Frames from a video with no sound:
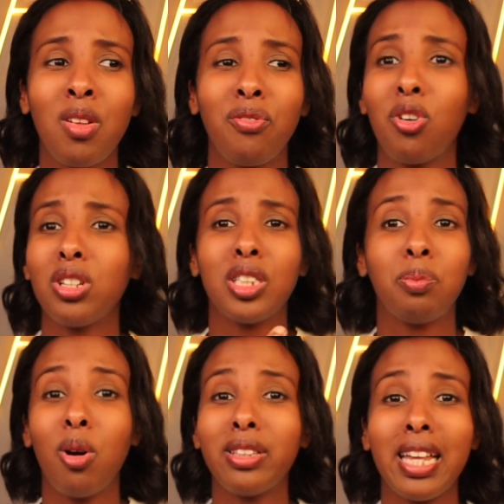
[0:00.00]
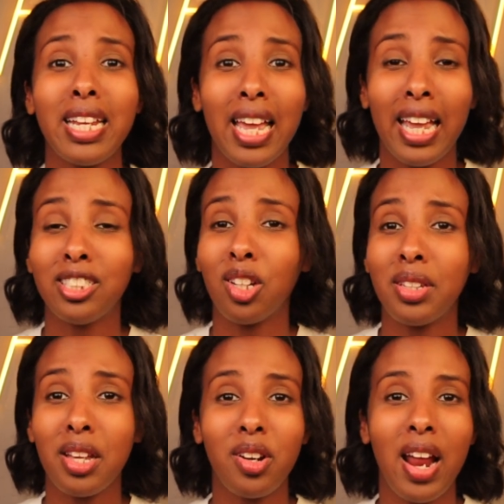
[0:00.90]
for this book that he hates. On
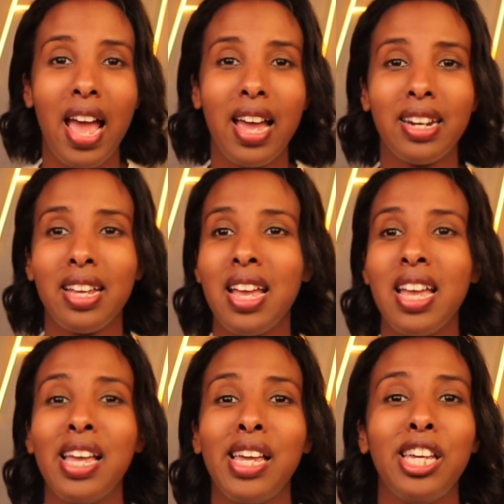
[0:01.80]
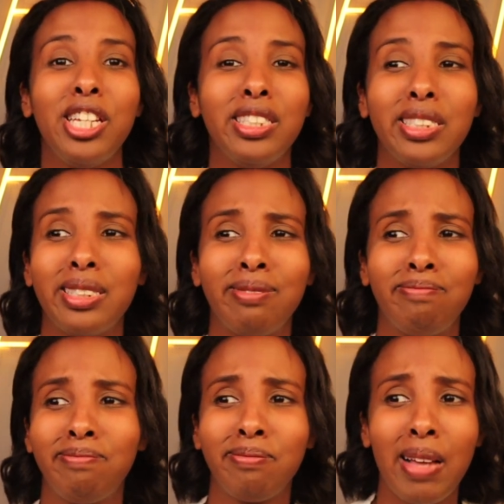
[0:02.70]
the other hand, he's
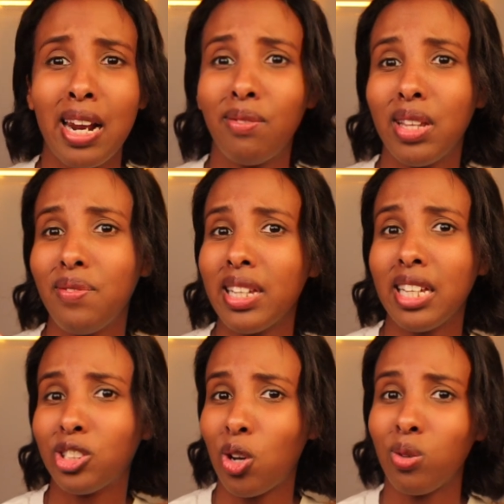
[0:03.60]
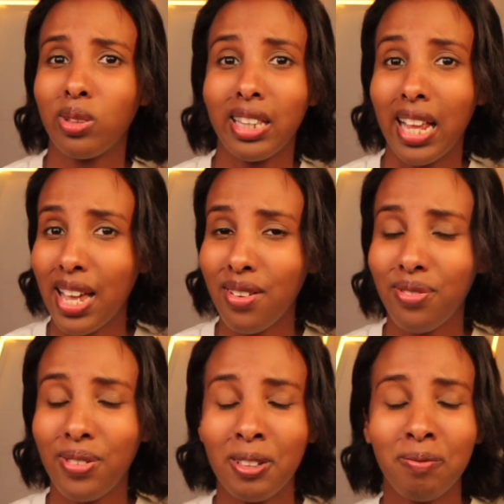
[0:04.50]
kind of living his own
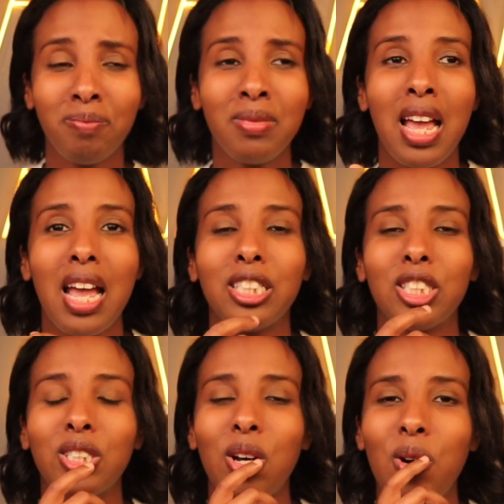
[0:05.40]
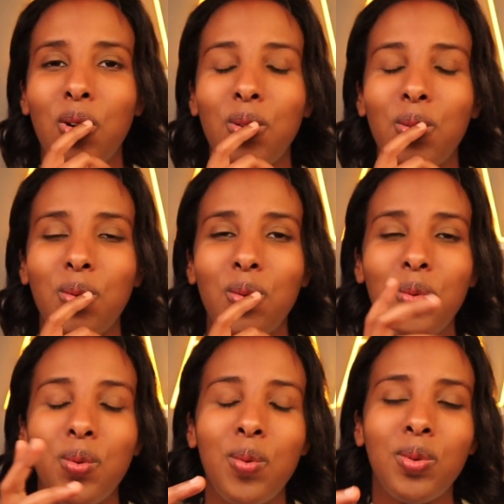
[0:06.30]
life. And so
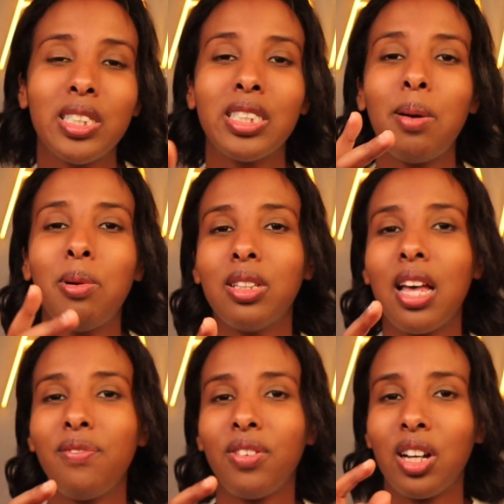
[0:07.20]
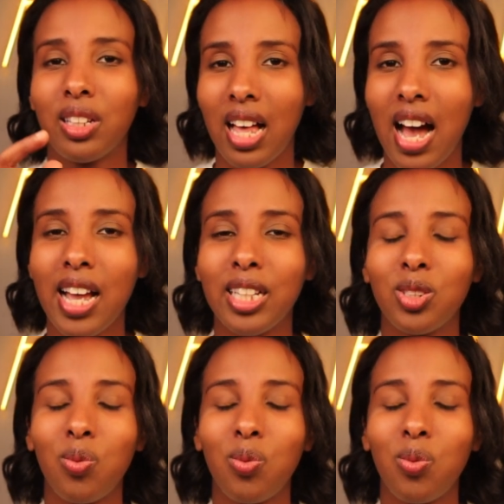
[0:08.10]
this double life collides